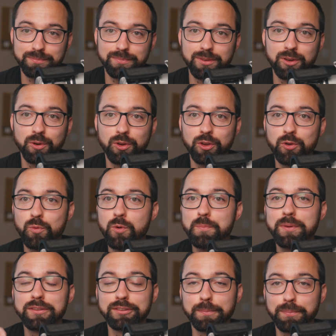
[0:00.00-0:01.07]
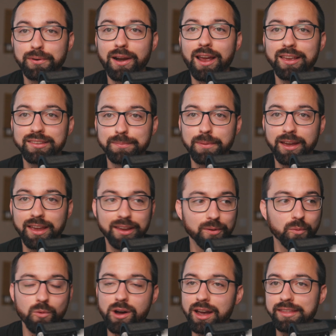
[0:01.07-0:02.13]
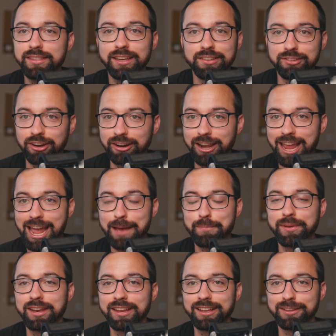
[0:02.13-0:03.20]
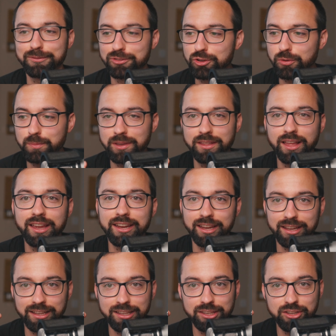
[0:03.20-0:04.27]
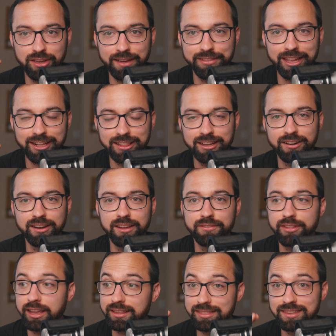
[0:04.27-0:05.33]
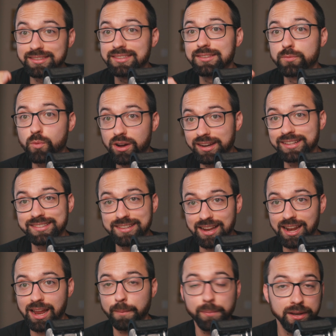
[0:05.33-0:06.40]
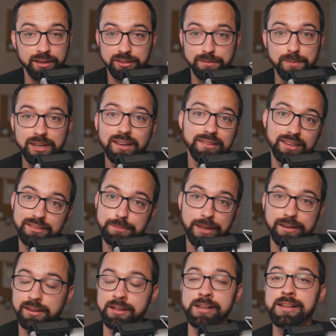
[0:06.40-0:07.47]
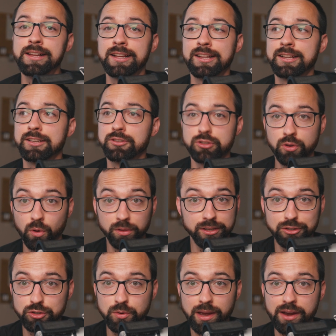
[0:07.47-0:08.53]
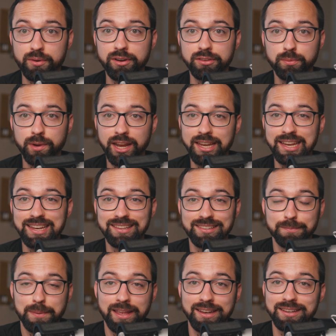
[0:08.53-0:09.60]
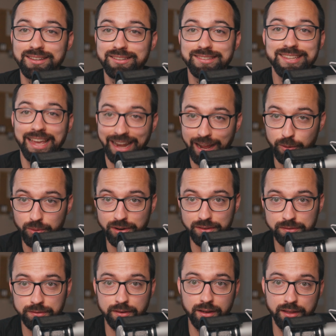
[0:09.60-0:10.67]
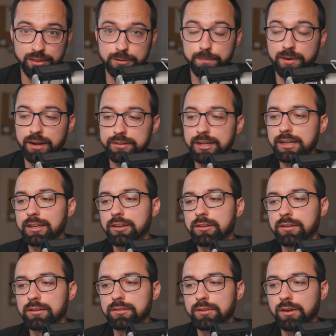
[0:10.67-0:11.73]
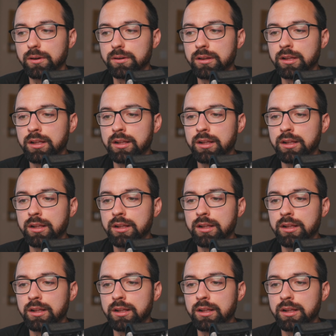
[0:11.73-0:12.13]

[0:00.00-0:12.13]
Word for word: you you won't be surprised by why things aren't happening. You'll be like you have that clarity of like this is why it's not happening. It's because I spent only 2 hours when I need to spend 10 hours on this project. So